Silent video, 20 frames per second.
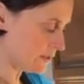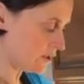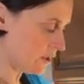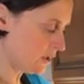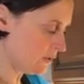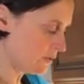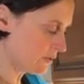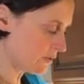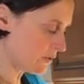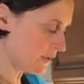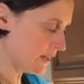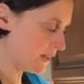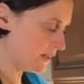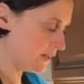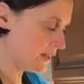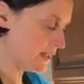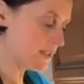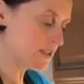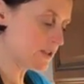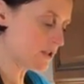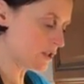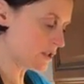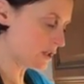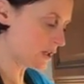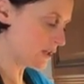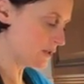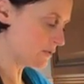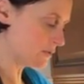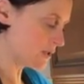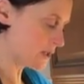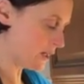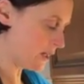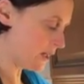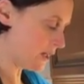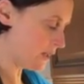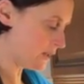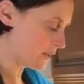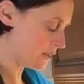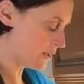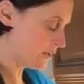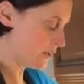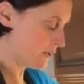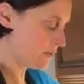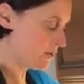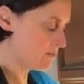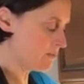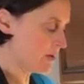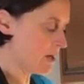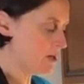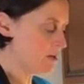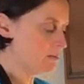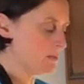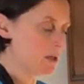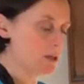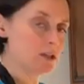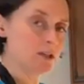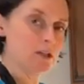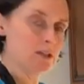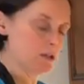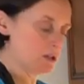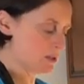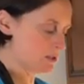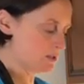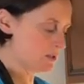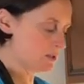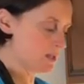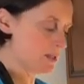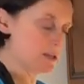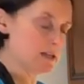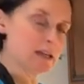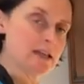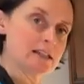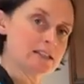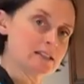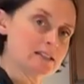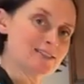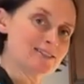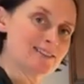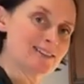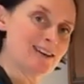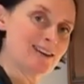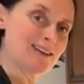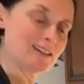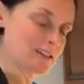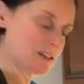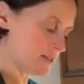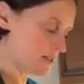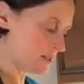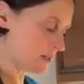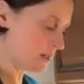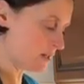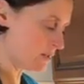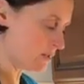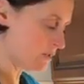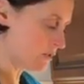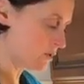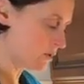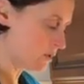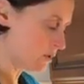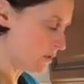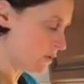This whole thing needs to go dark, and at the moment you can see that it isn't dark, is it?